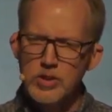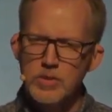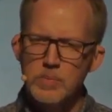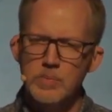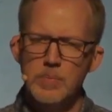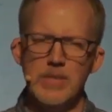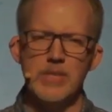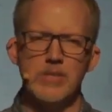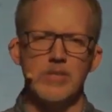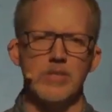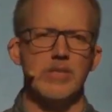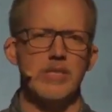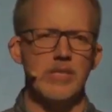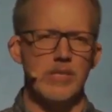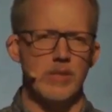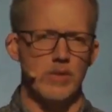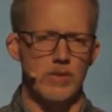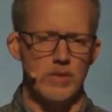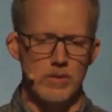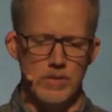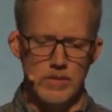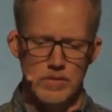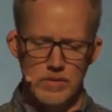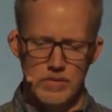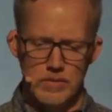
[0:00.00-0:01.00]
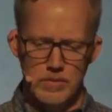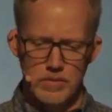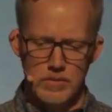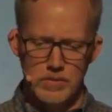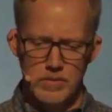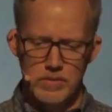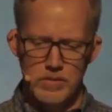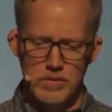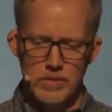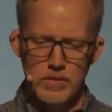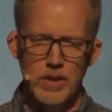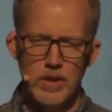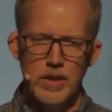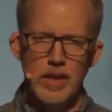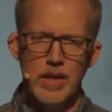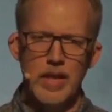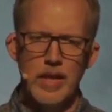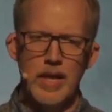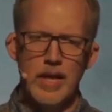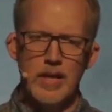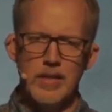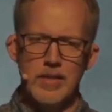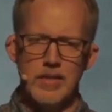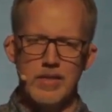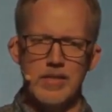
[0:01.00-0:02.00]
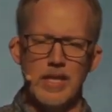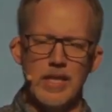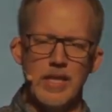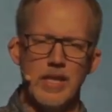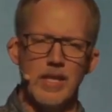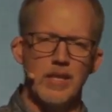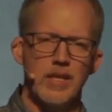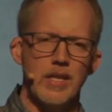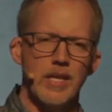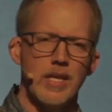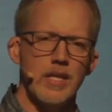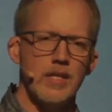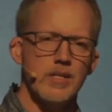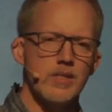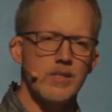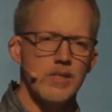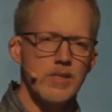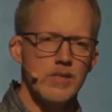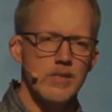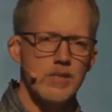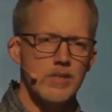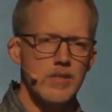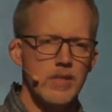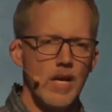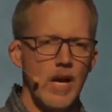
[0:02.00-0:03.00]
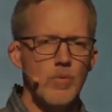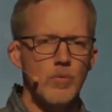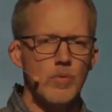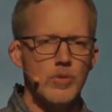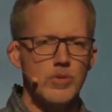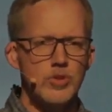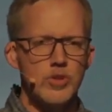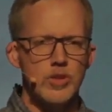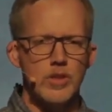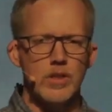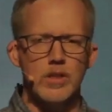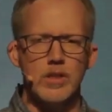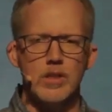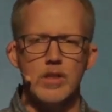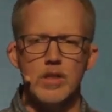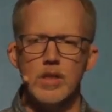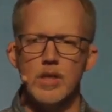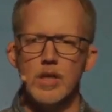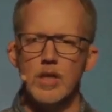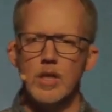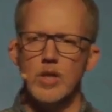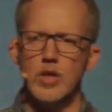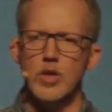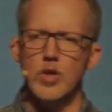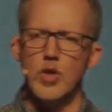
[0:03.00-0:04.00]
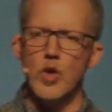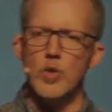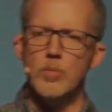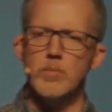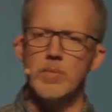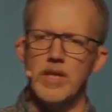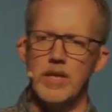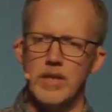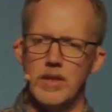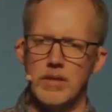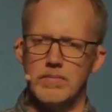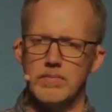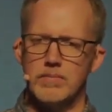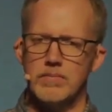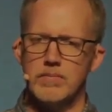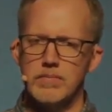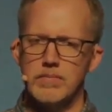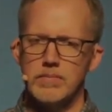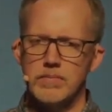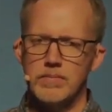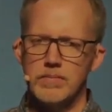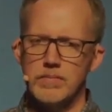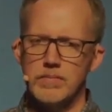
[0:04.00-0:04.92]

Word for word: Just be still. And the second thing he says is, I want you to know me.